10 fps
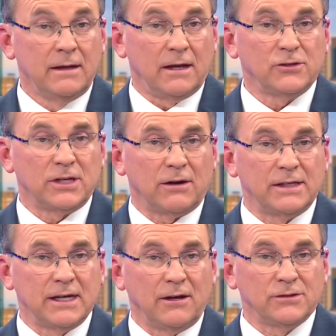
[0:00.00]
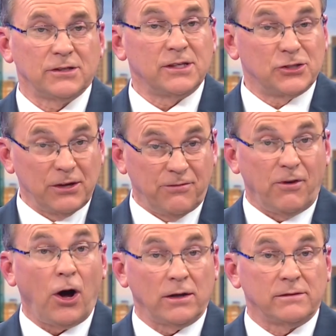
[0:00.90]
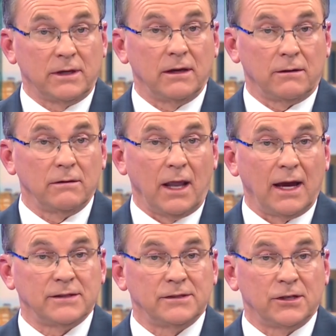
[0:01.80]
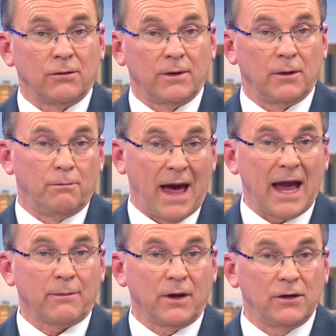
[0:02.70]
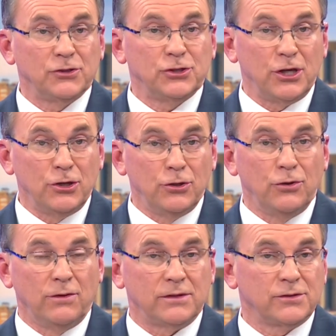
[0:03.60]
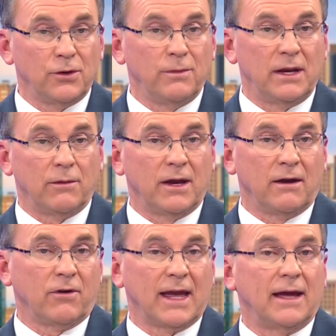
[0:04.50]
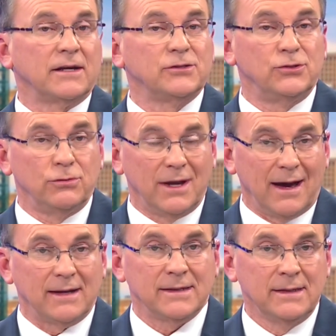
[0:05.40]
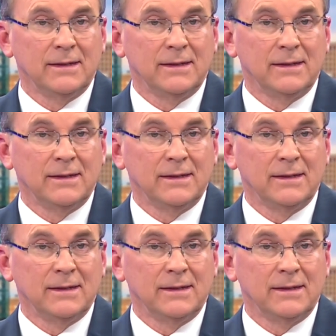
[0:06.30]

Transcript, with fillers: Now, Sherry tells us that she fought to get her license and career back because she knew that so many recovering addicts do not.